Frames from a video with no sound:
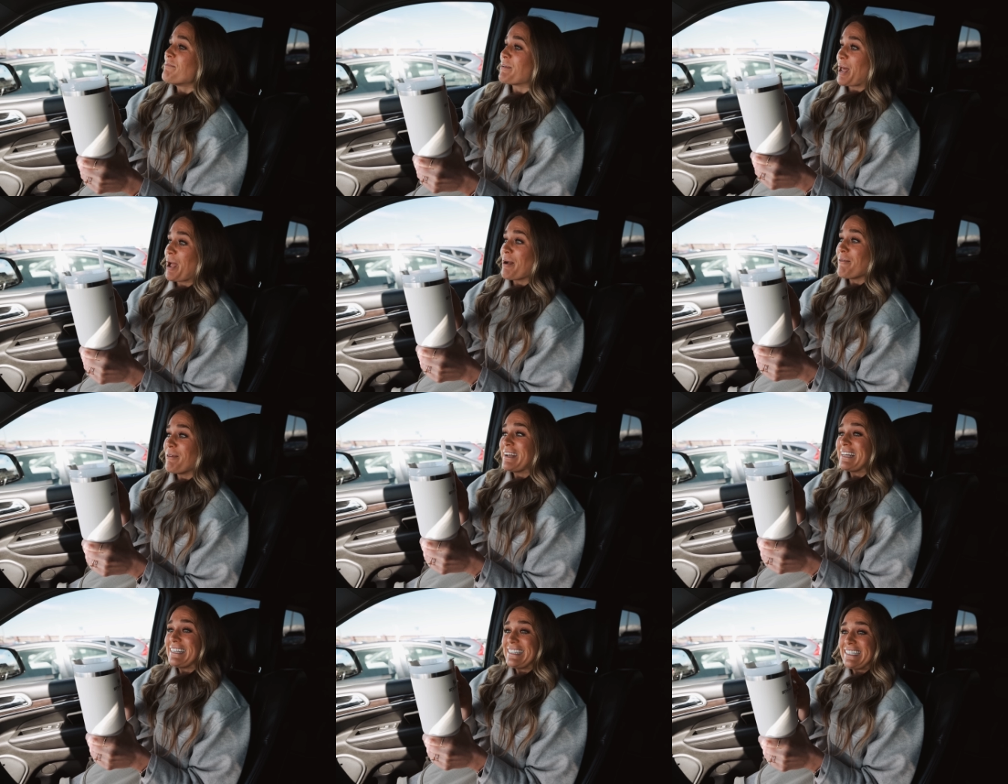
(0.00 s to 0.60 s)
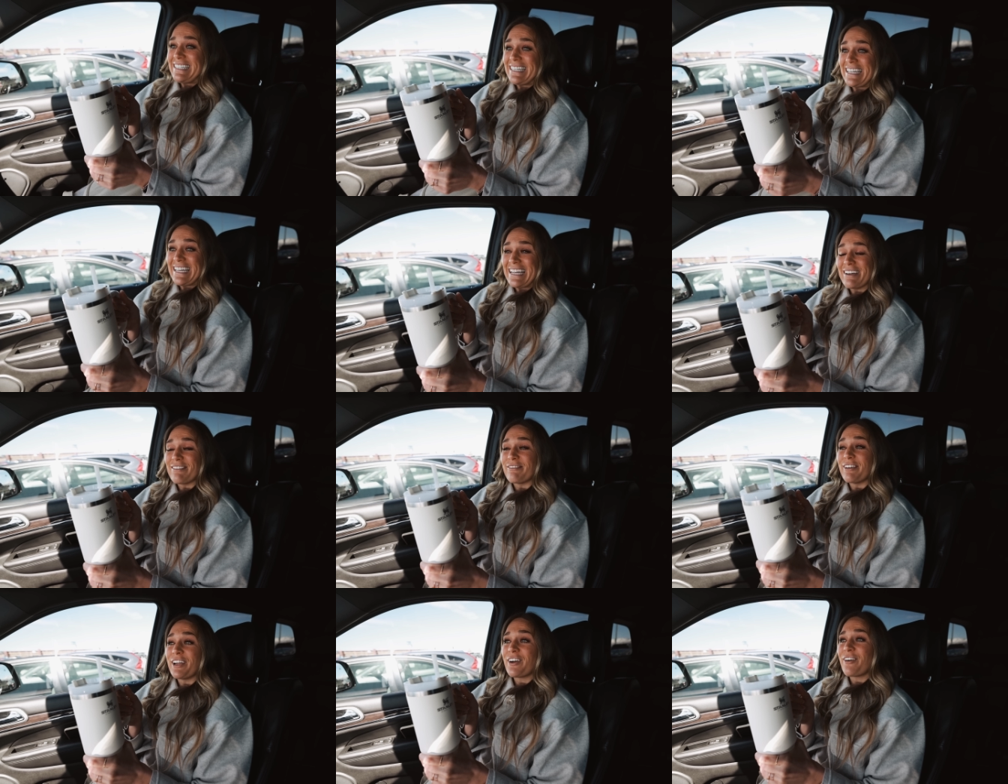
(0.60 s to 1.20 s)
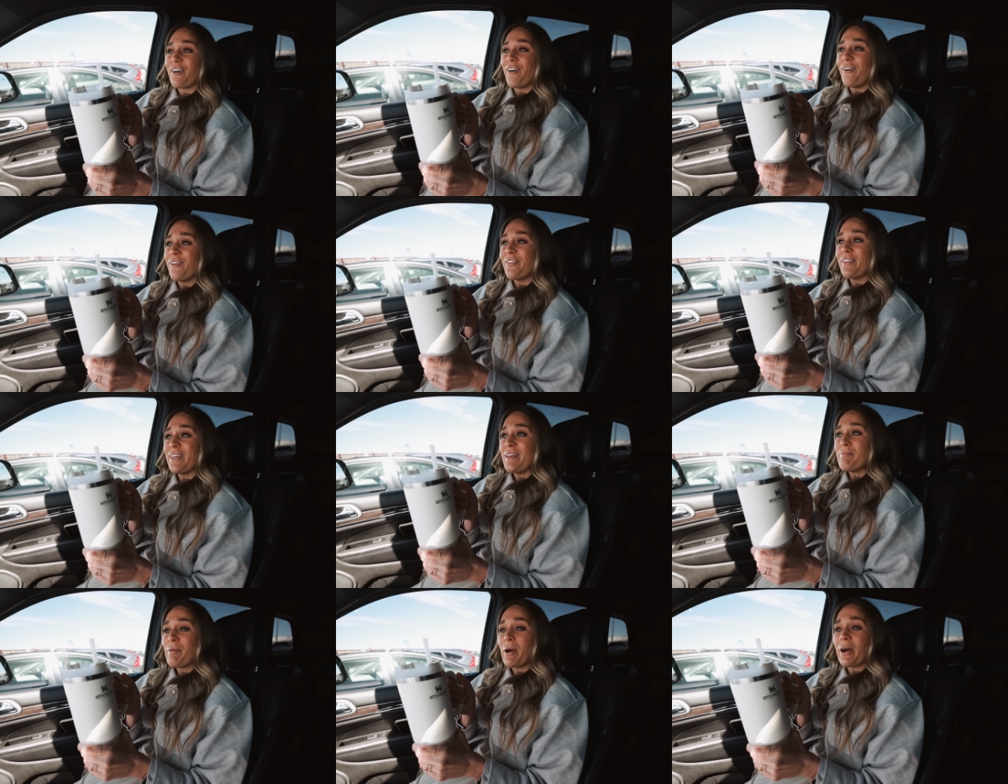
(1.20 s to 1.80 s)
but I want to see we are
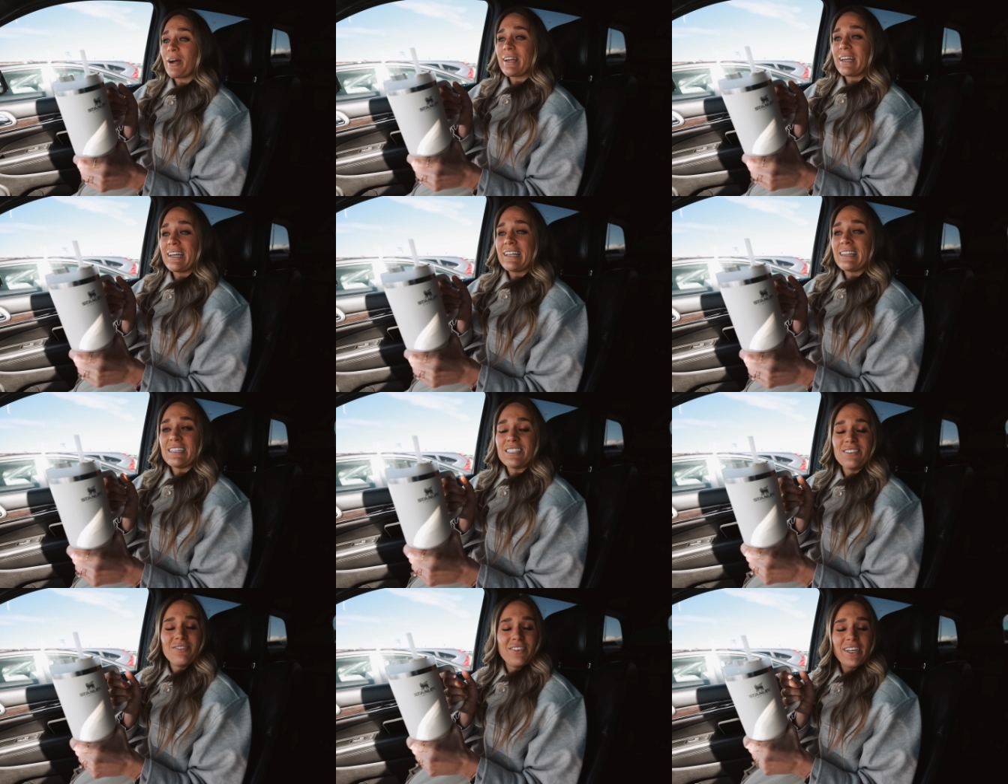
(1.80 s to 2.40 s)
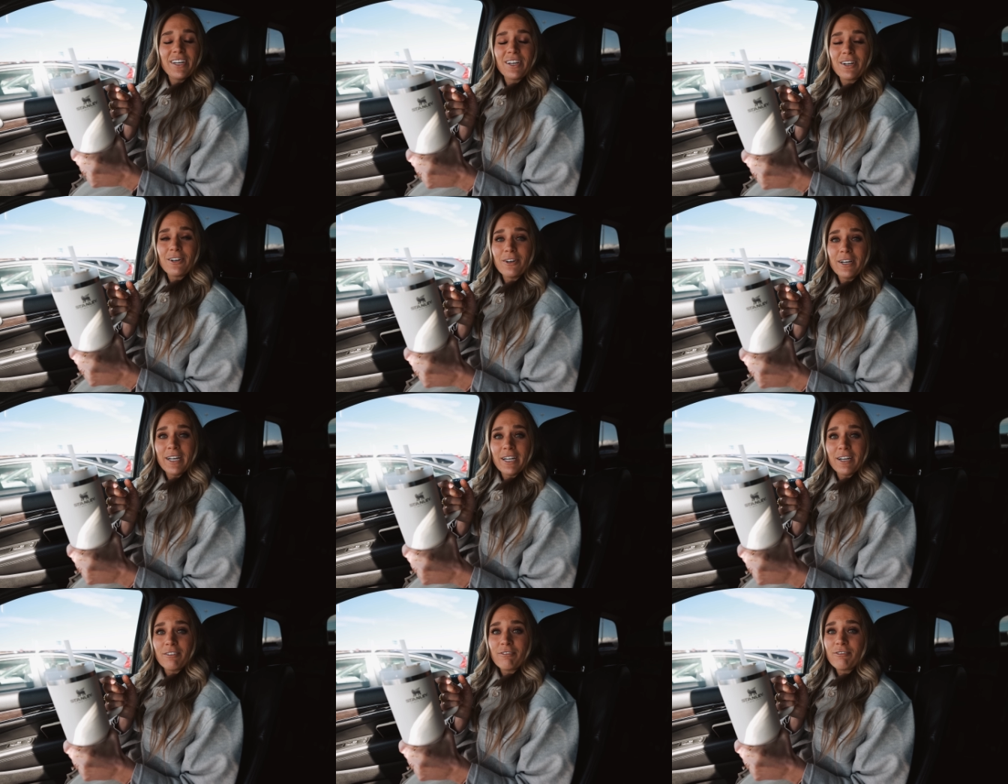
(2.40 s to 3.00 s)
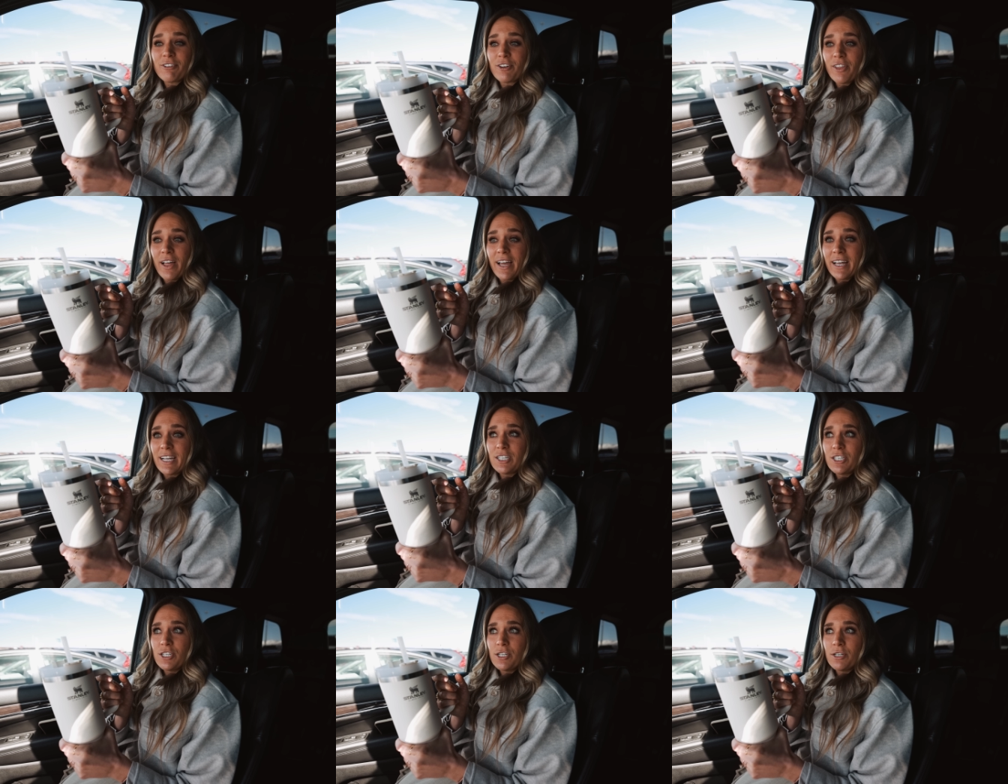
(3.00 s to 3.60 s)
only parking this vehicle here for
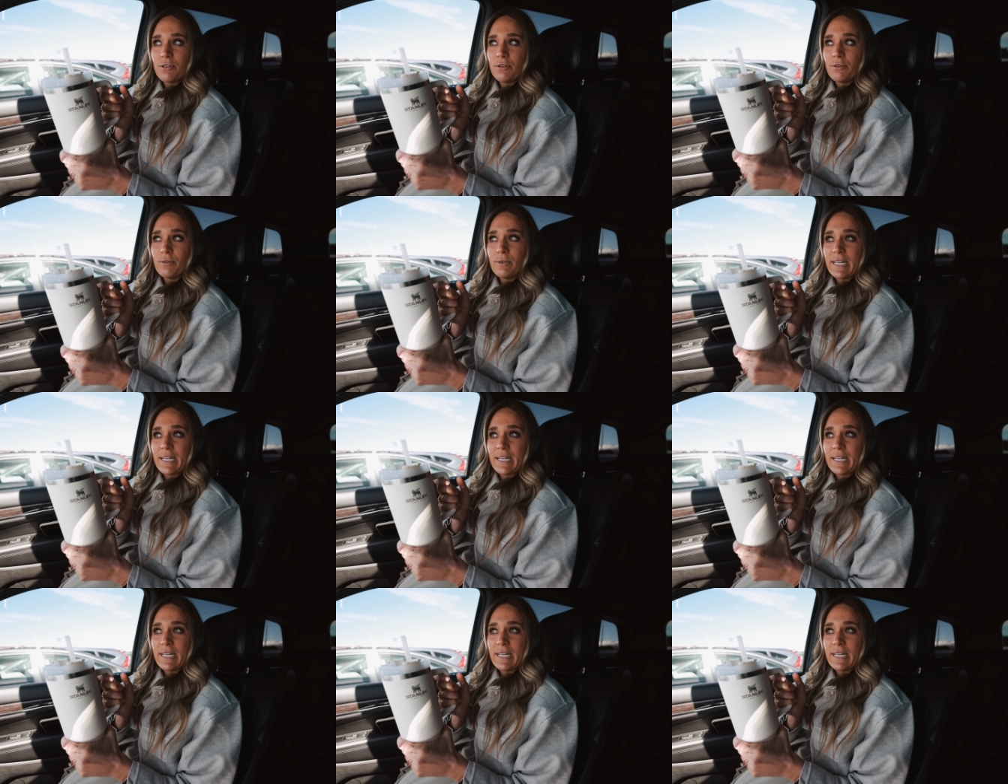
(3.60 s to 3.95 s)
like two